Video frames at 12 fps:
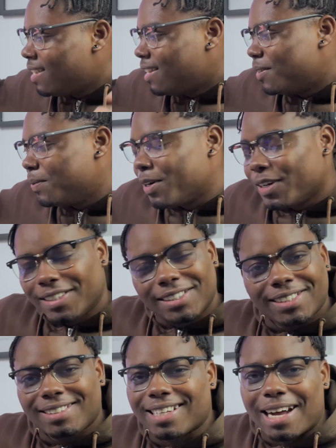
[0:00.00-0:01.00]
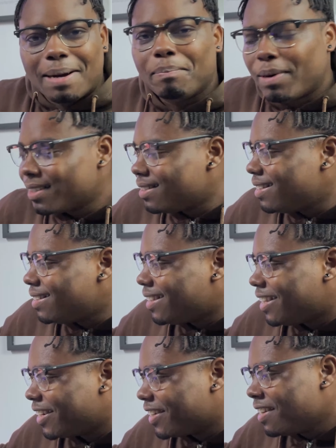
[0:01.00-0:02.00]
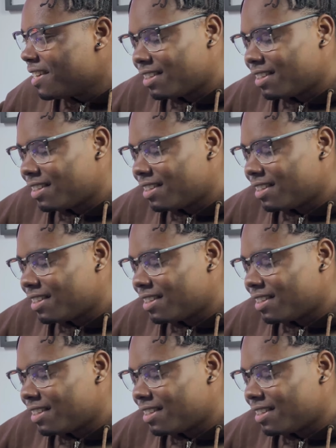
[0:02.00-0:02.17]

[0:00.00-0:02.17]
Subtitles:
and we're gonna just unbox these gear.